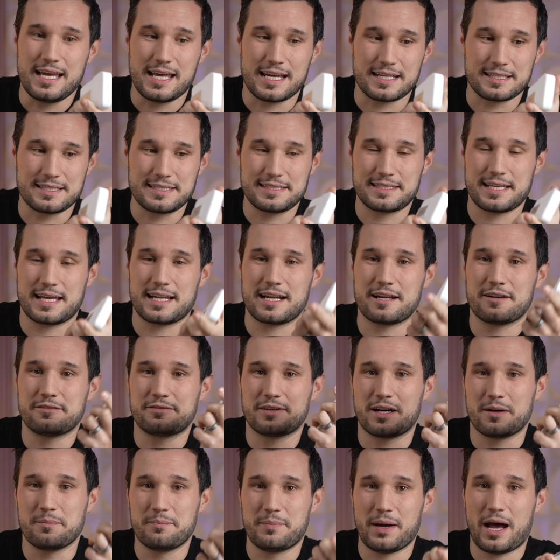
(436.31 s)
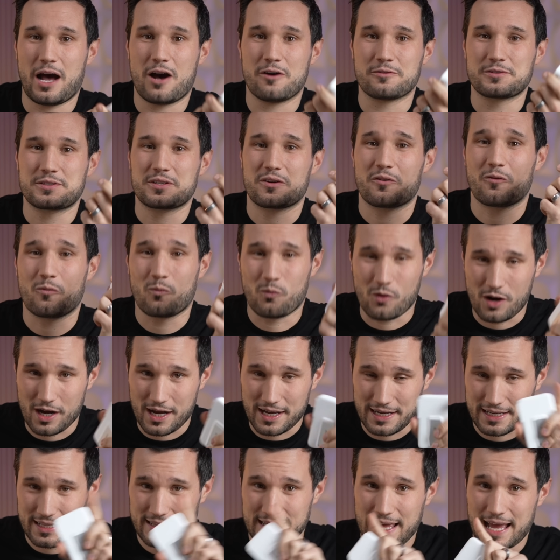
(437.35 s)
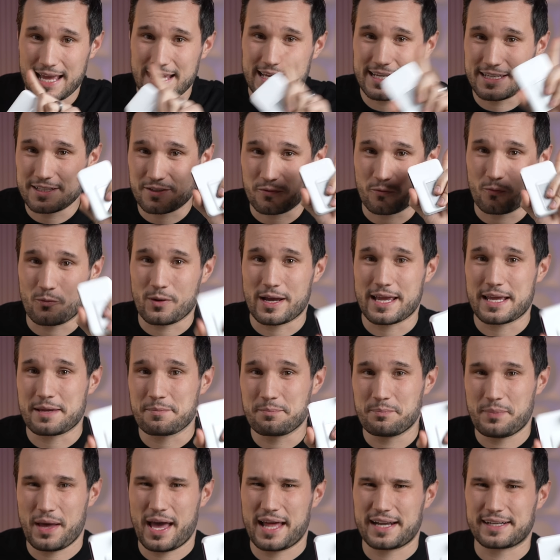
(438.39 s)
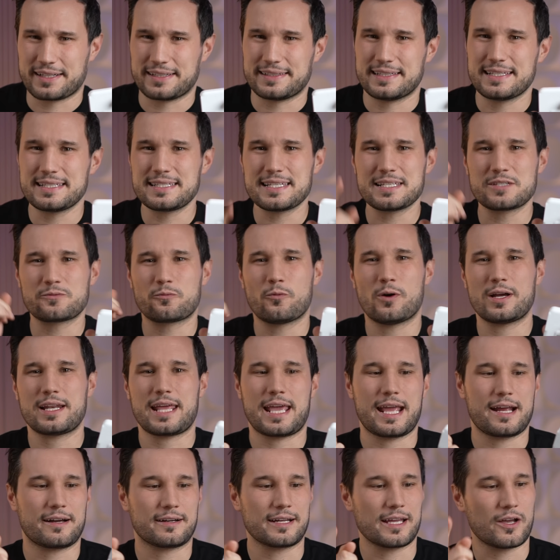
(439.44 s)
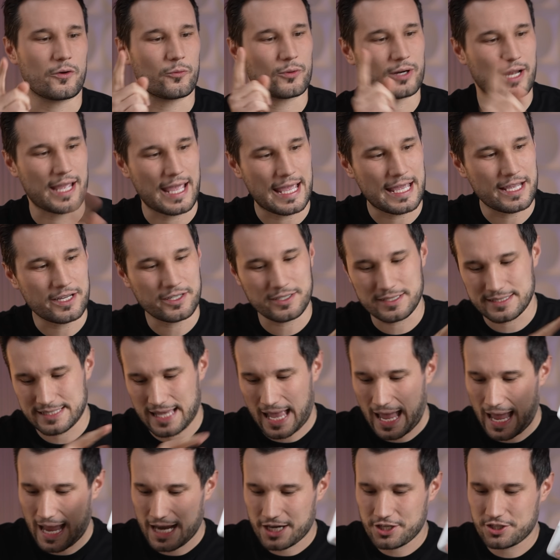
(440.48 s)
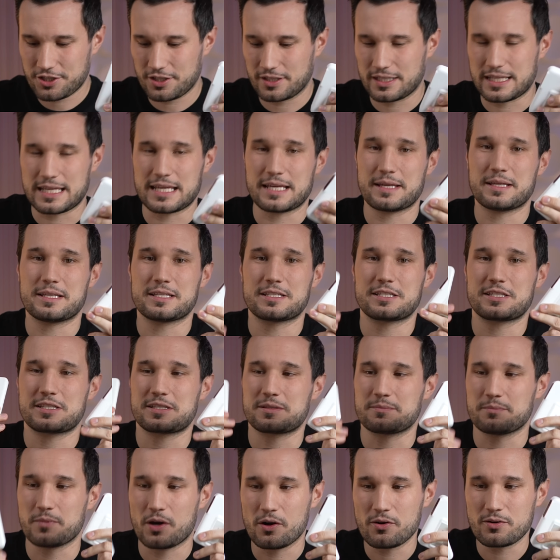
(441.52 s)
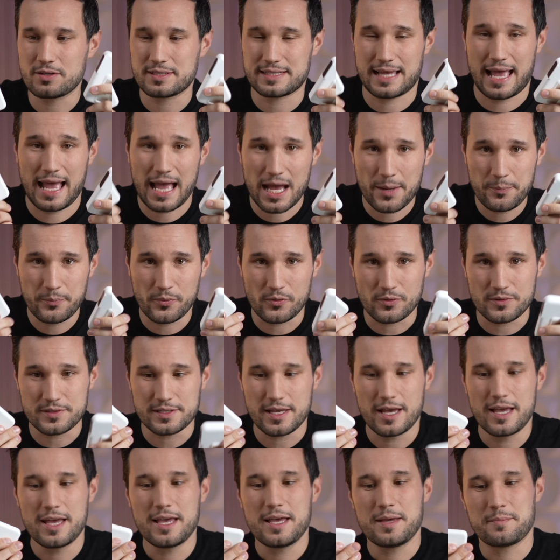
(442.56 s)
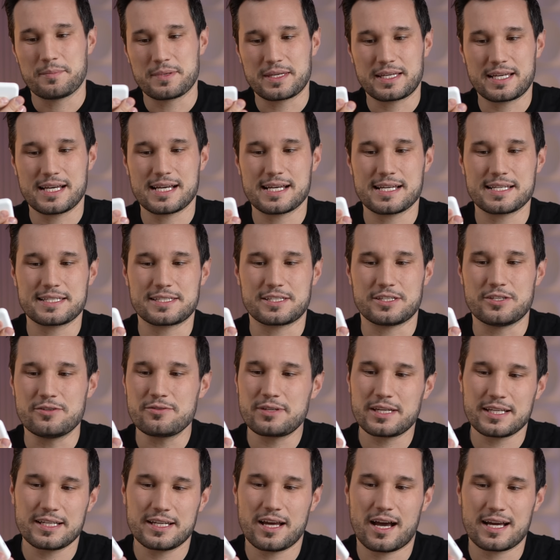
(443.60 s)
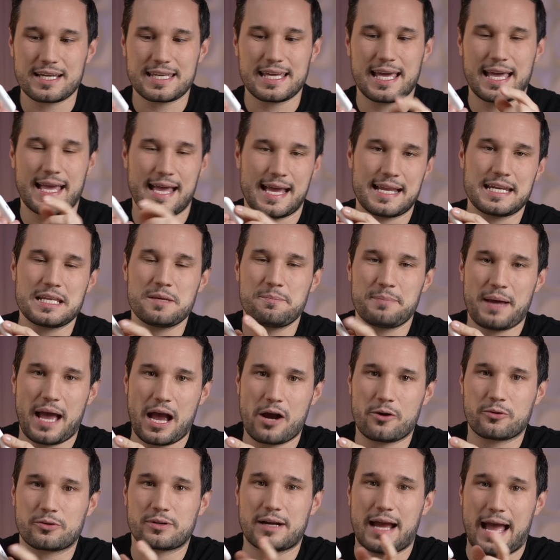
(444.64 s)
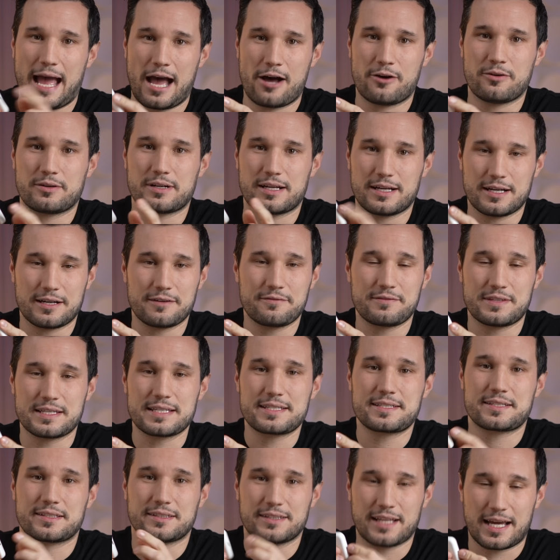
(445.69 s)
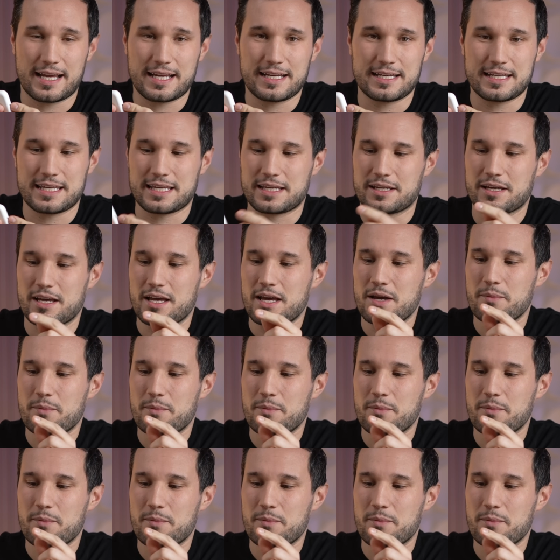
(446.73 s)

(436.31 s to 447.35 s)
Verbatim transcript: instead of about one. That is way better. And this is one area where Anker actually smokes apples, because you cannot get any power out of this lightning